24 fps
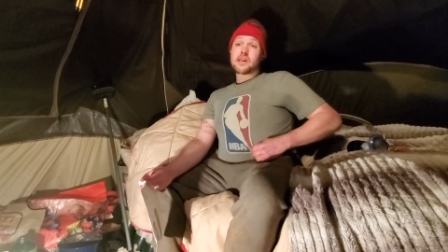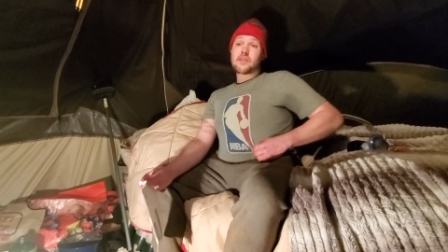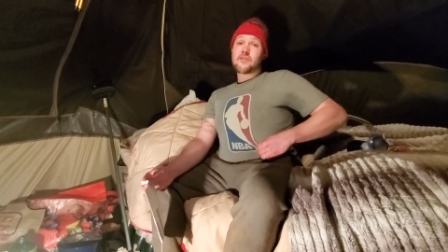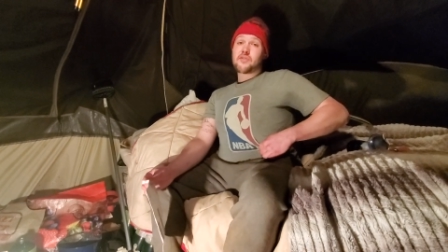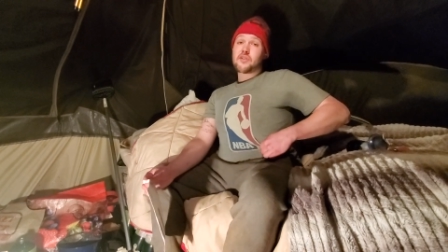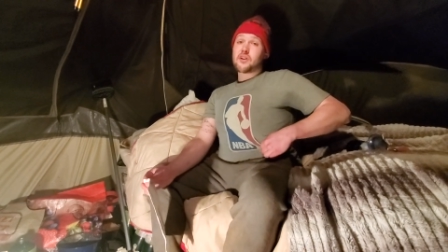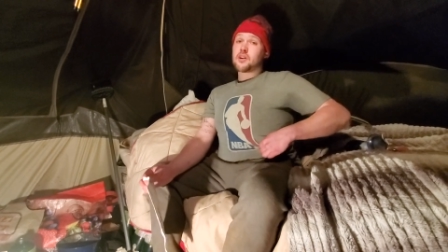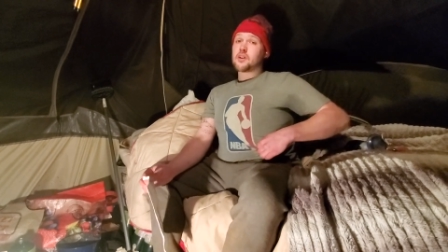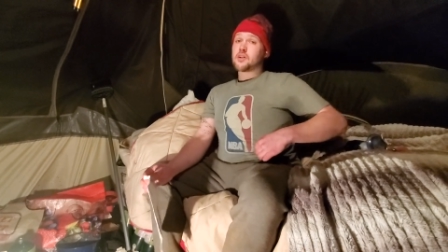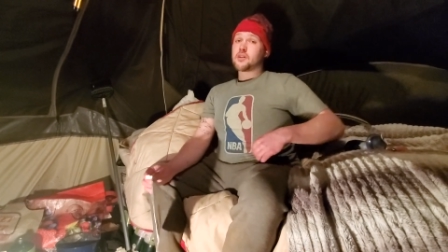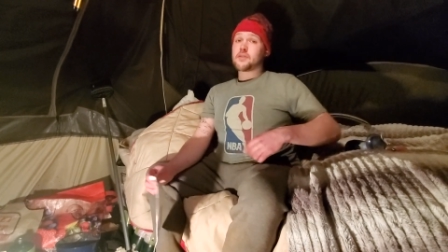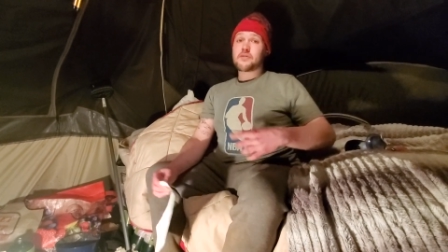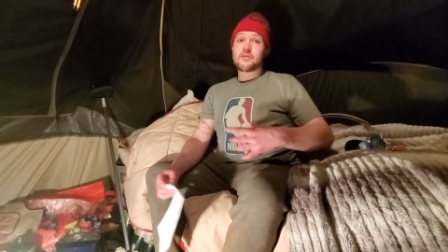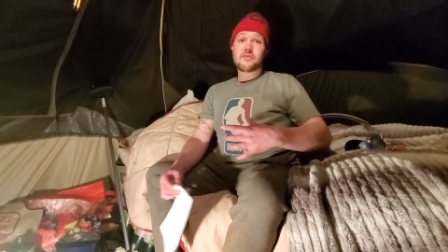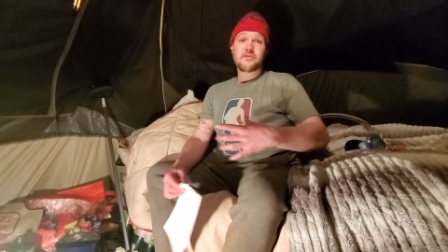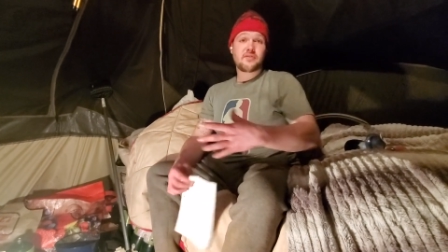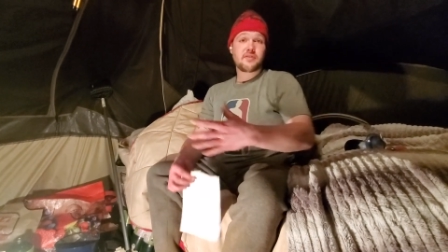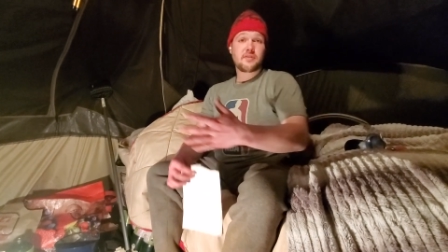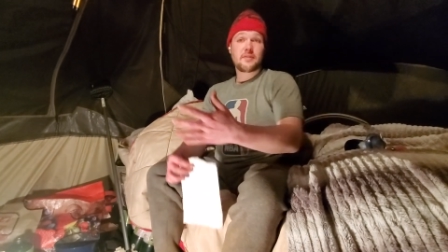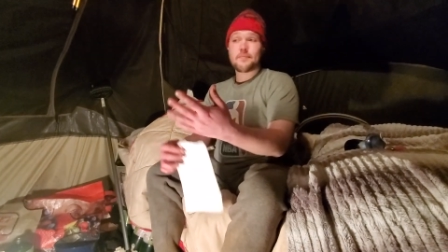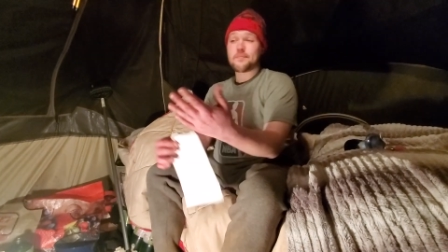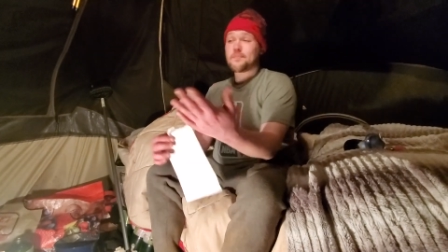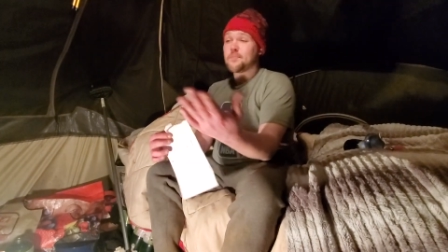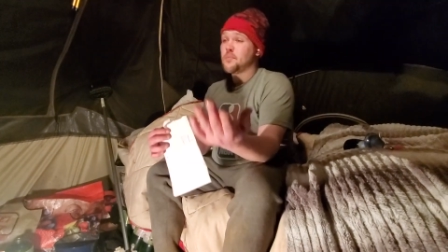they've heard
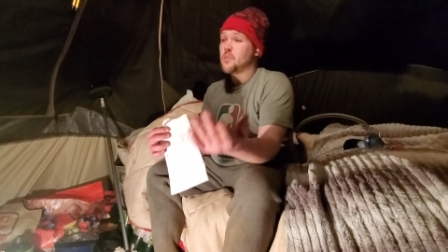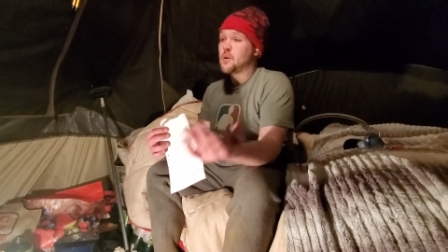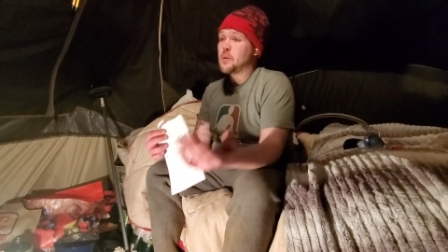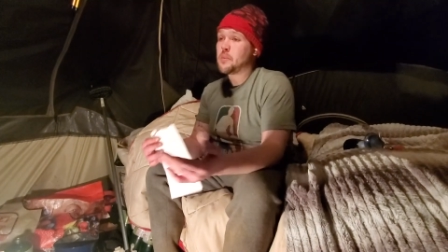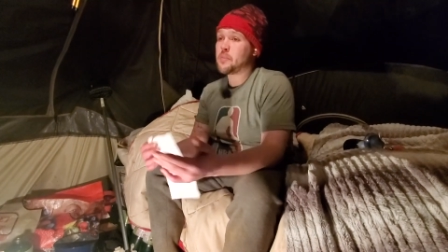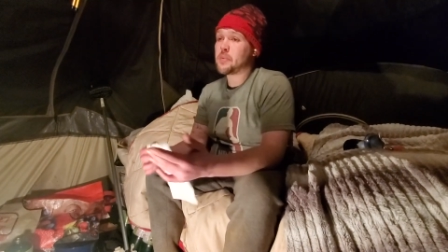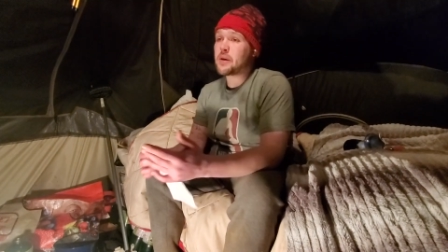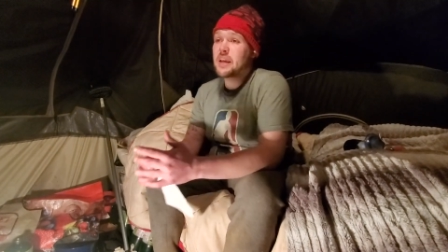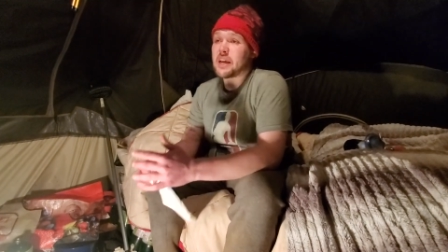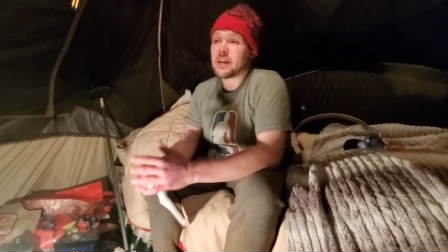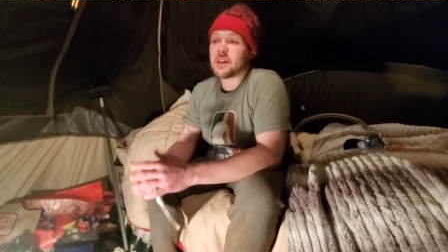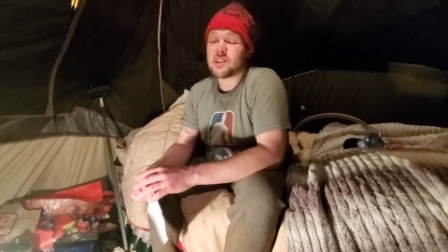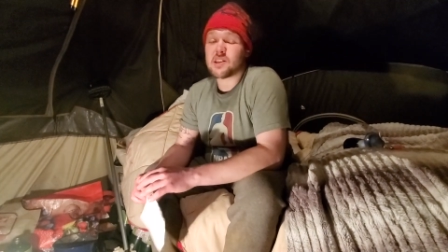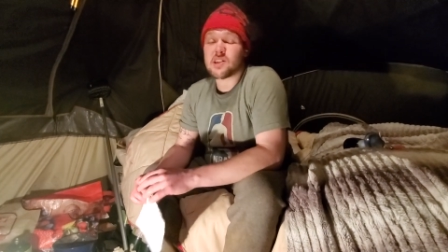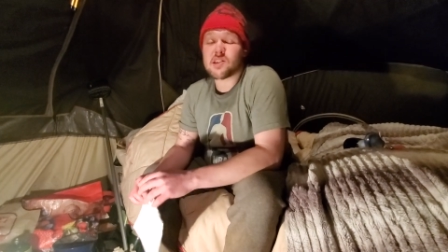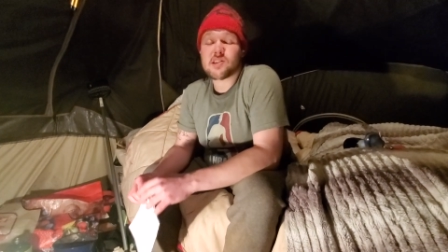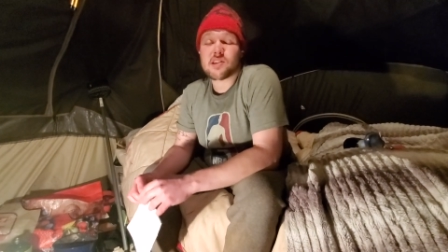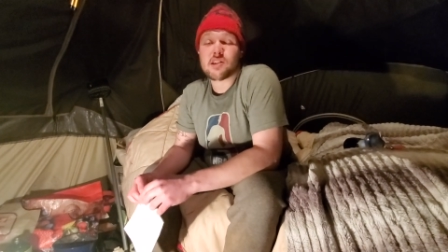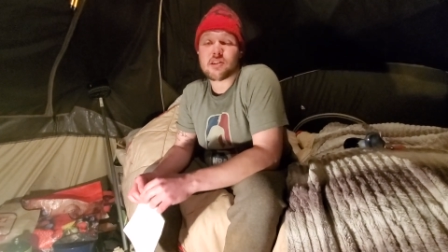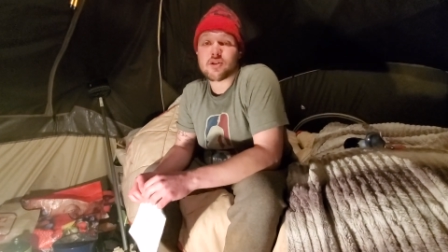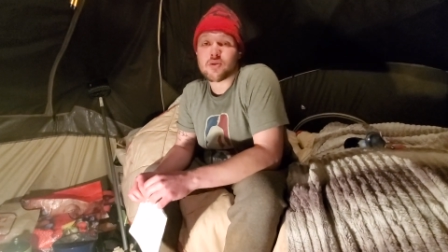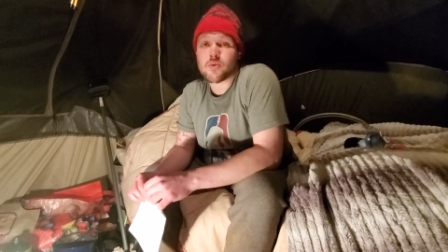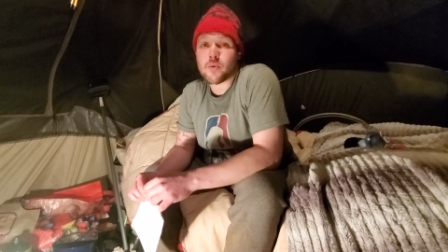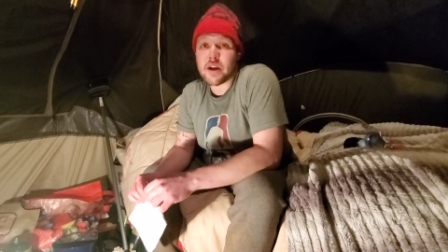of me being in this
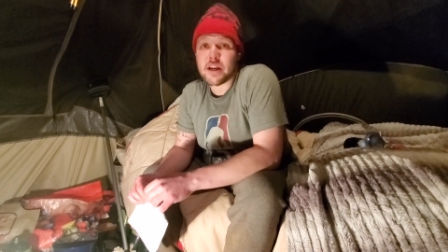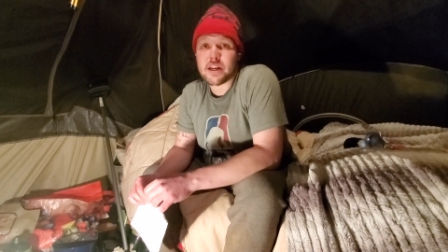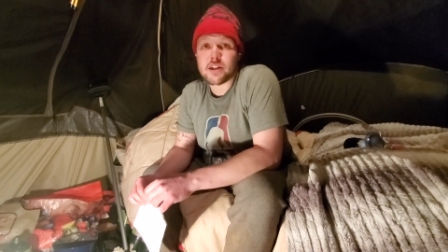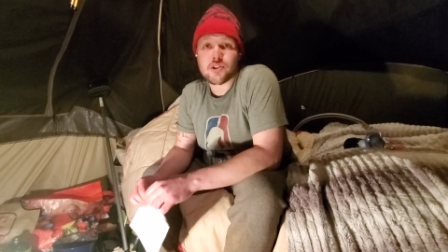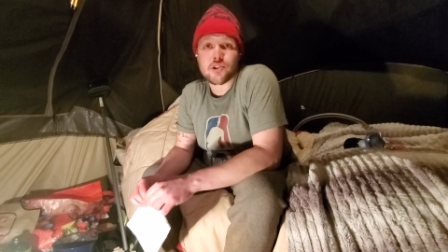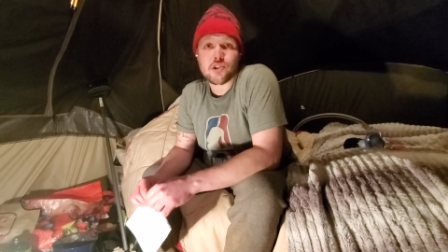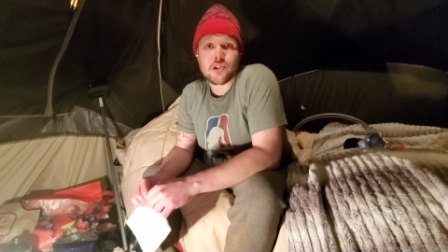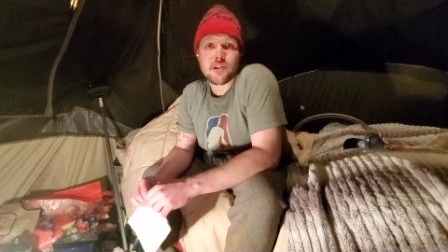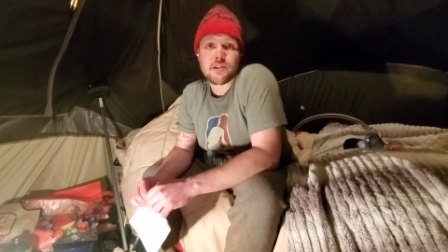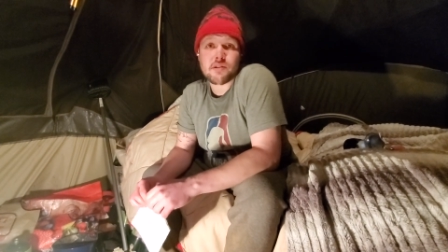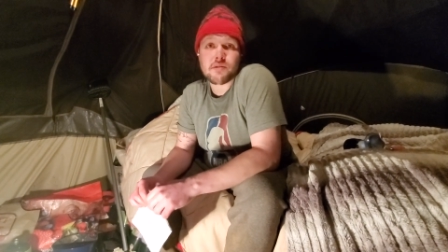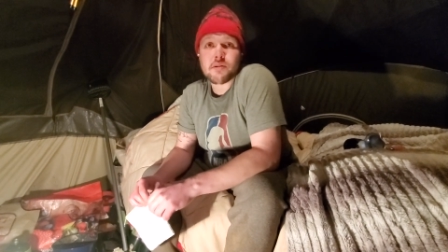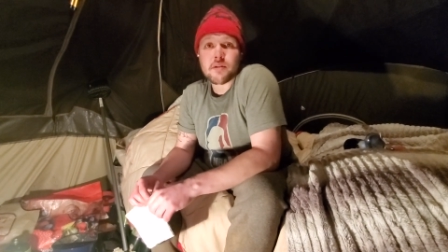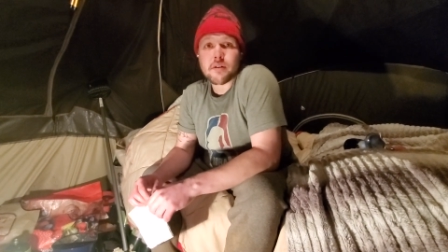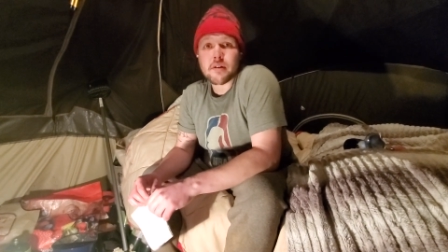situation,